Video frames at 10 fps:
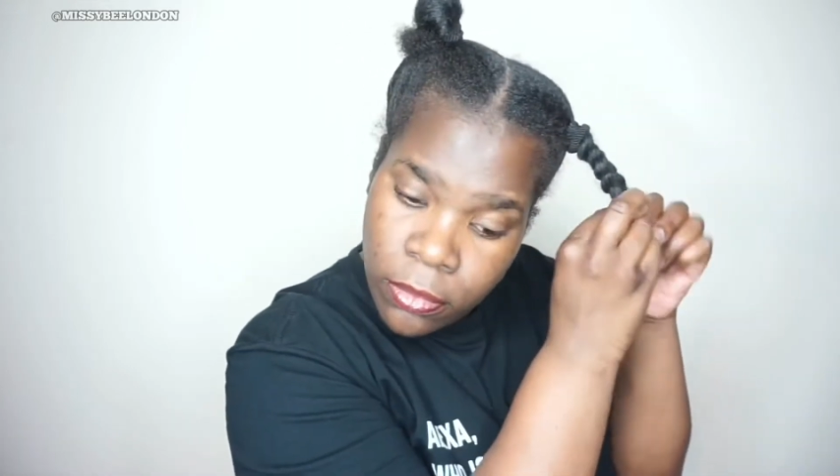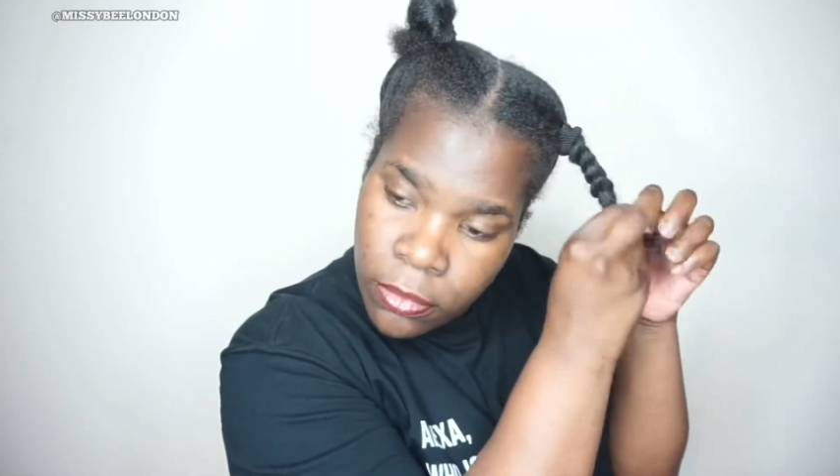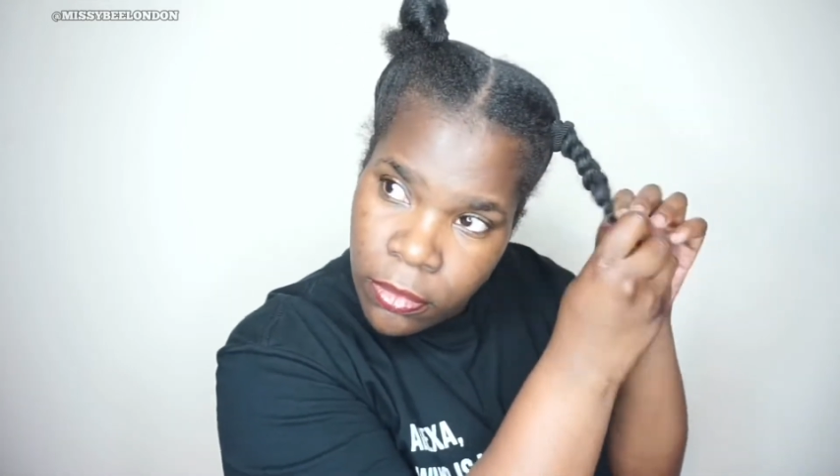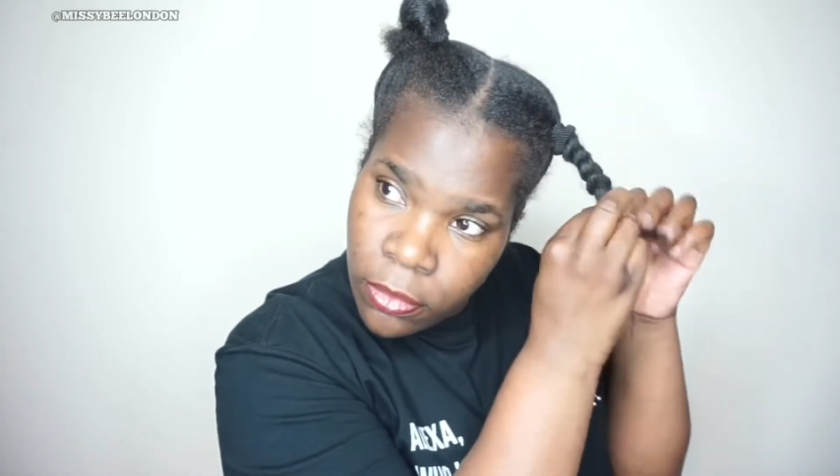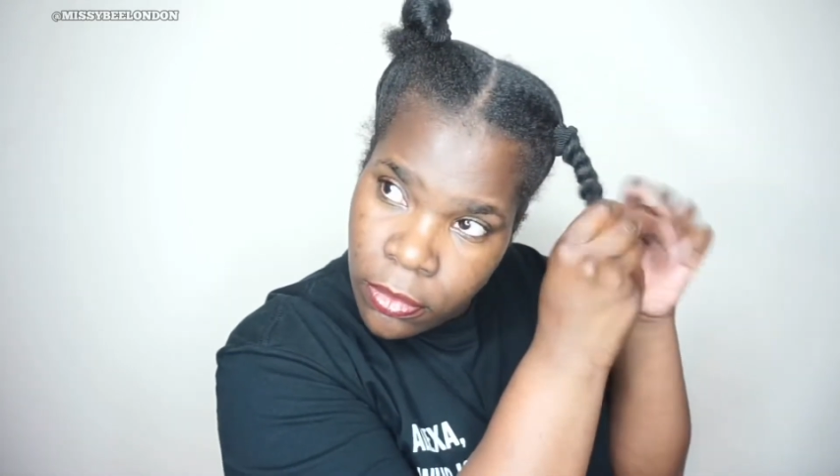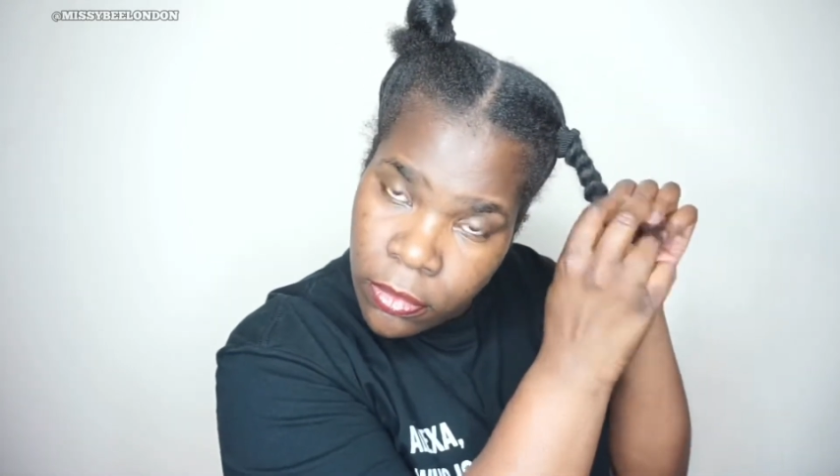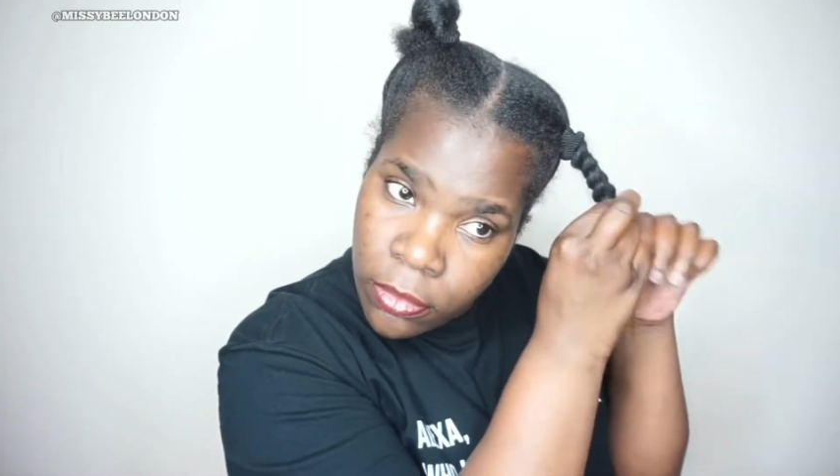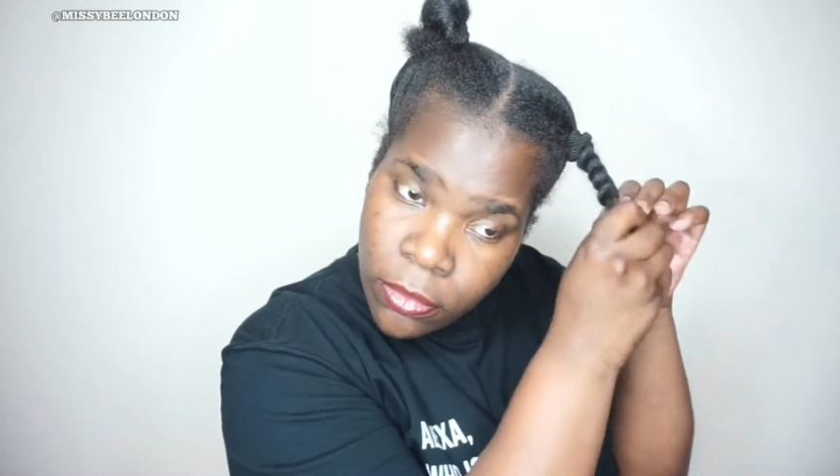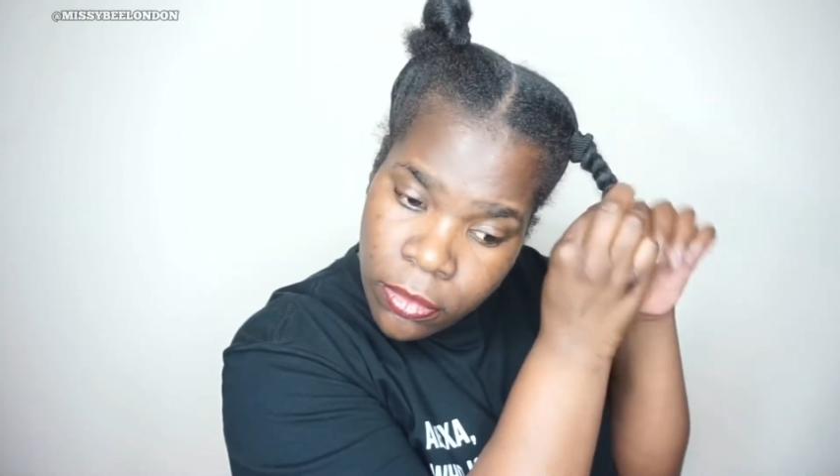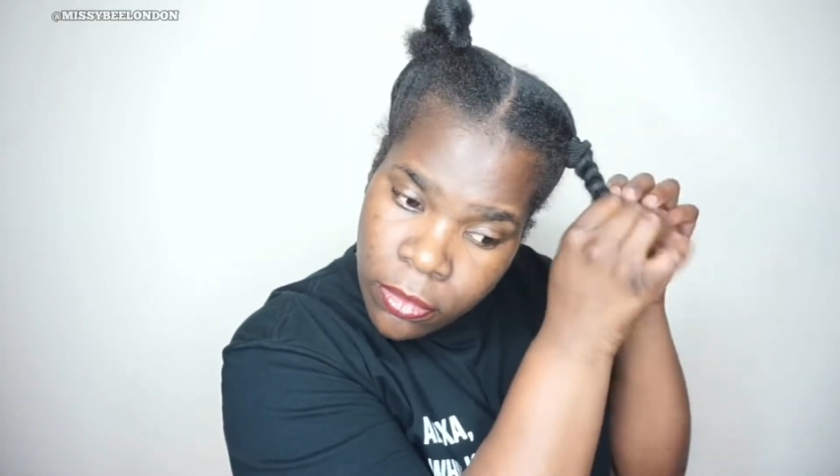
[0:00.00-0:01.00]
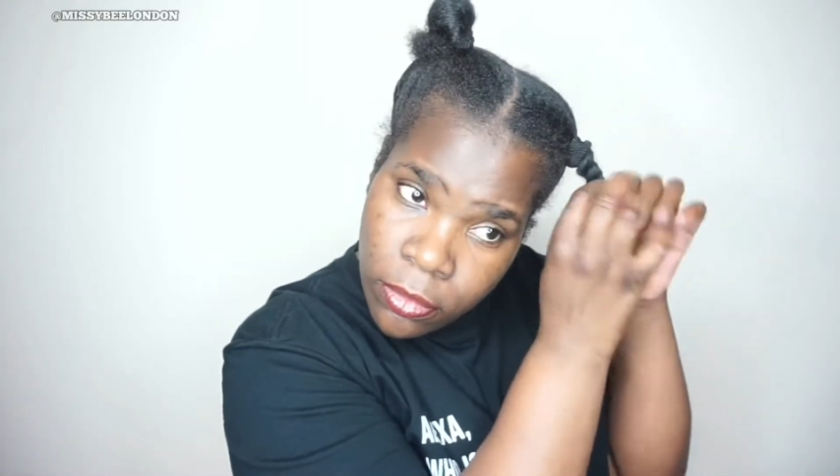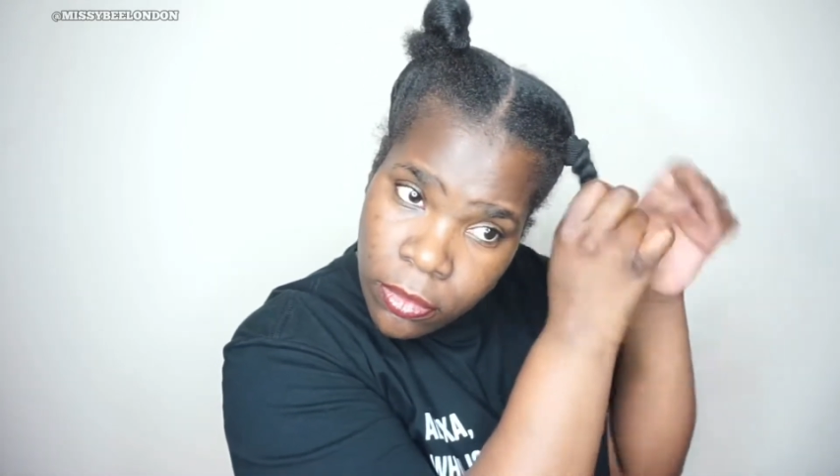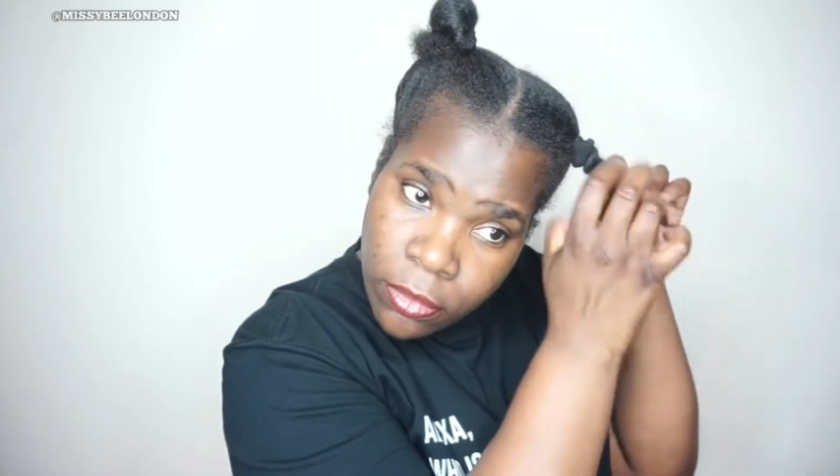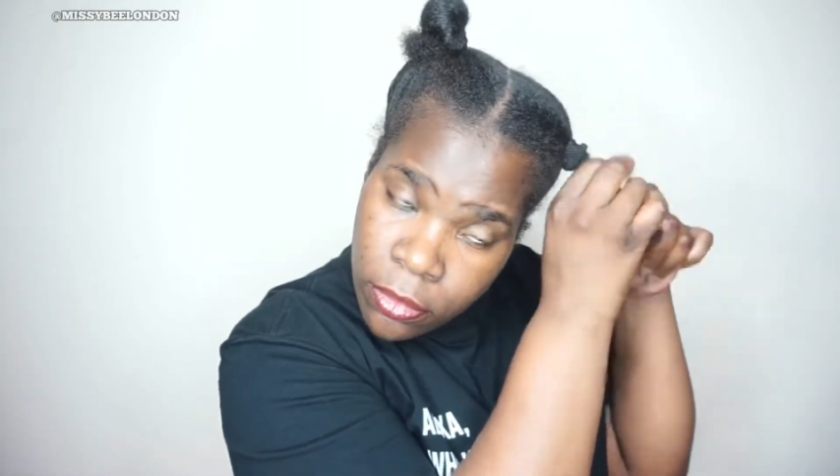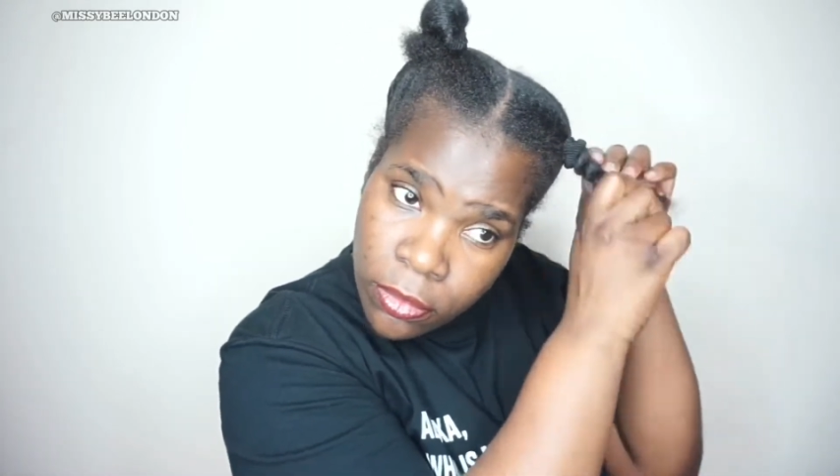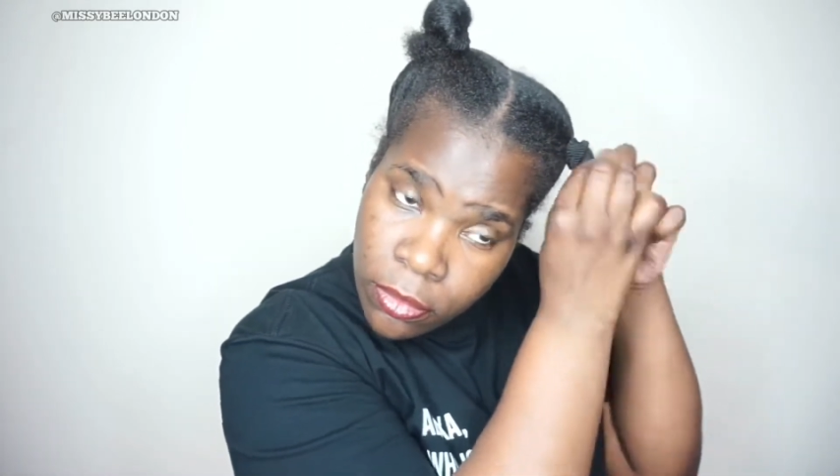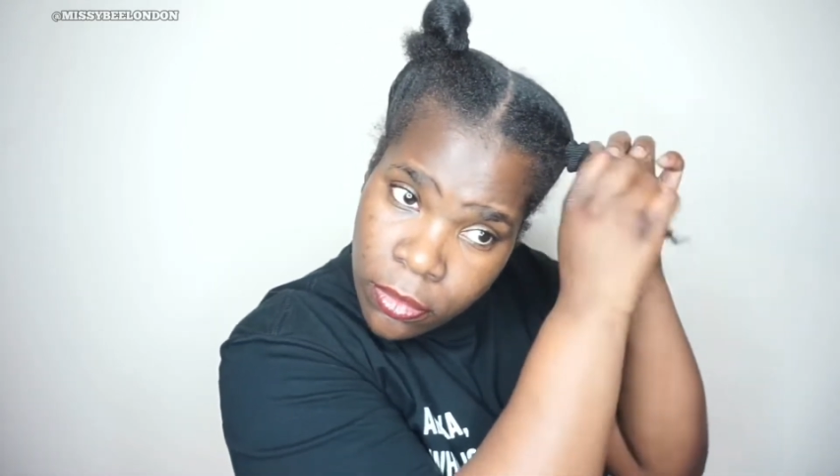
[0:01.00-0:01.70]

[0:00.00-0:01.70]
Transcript: I know, and you still got a little